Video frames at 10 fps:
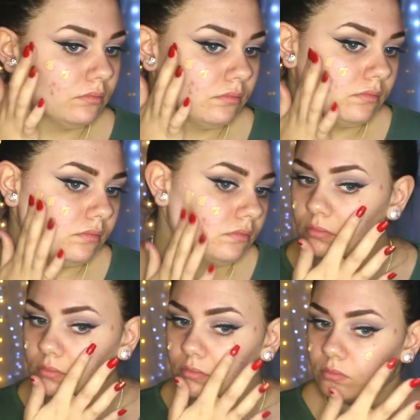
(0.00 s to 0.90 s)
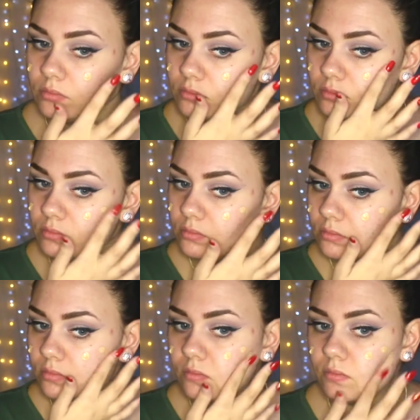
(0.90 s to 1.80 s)
Now we're going to use this foundation, we're
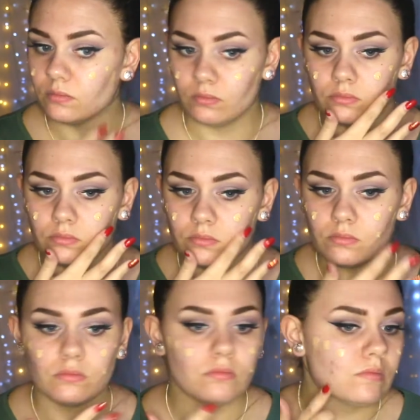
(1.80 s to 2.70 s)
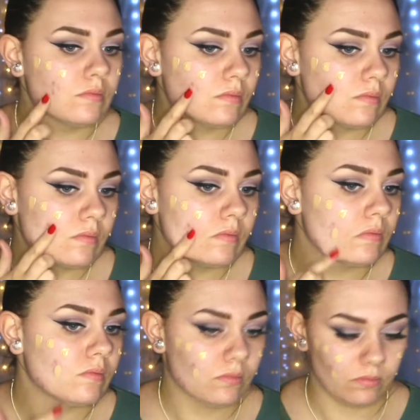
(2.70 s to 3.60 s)
not going to use anything other than our finger to put
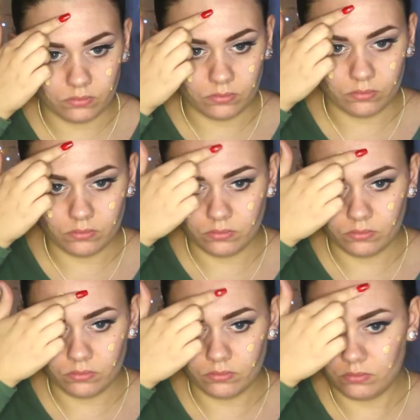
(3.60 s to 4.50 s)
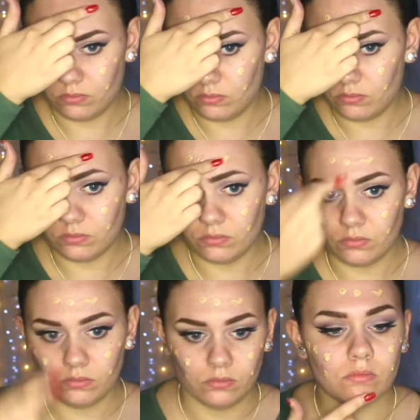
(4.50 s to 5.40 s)
on that.
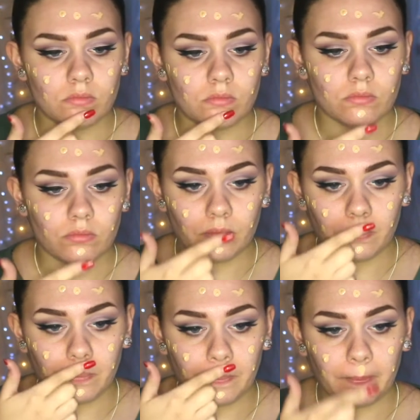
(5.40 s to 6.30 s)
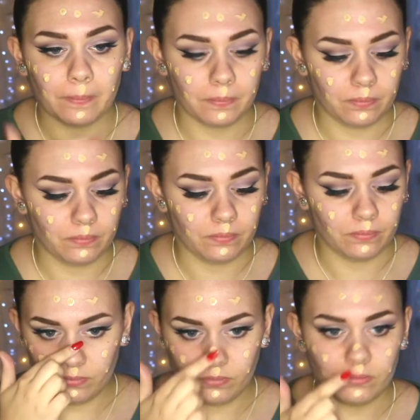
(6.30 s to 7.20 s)
We're going to only use blotches
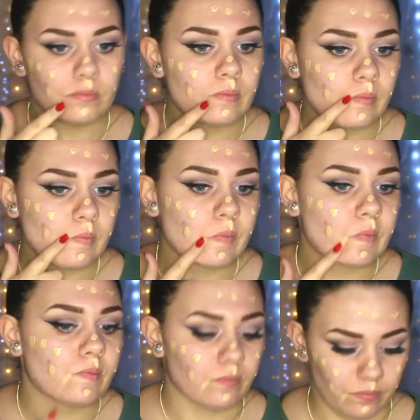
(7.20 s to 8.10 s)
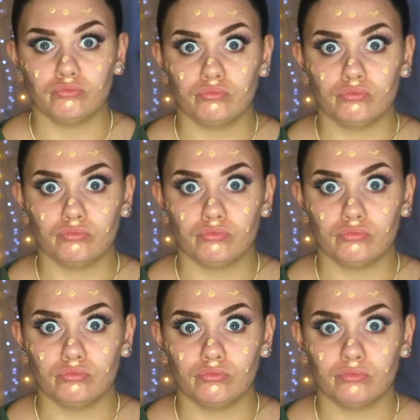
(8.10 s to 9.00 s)
and little smidges.
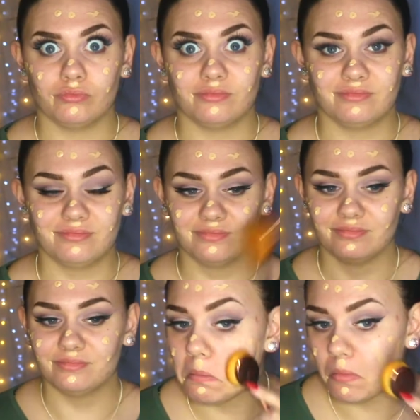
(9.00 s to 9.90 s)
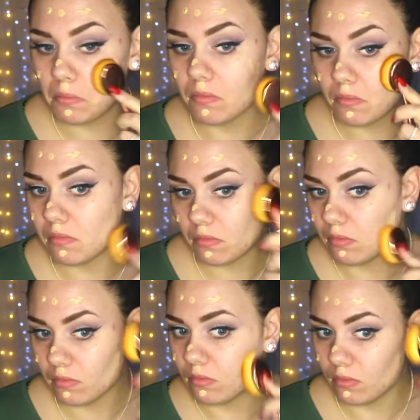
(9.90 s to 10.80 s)
Or we're going to use this
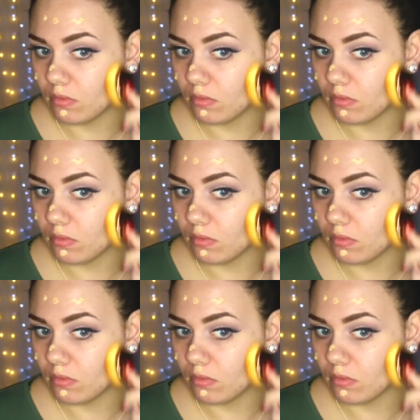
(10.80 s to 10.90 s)
um, tough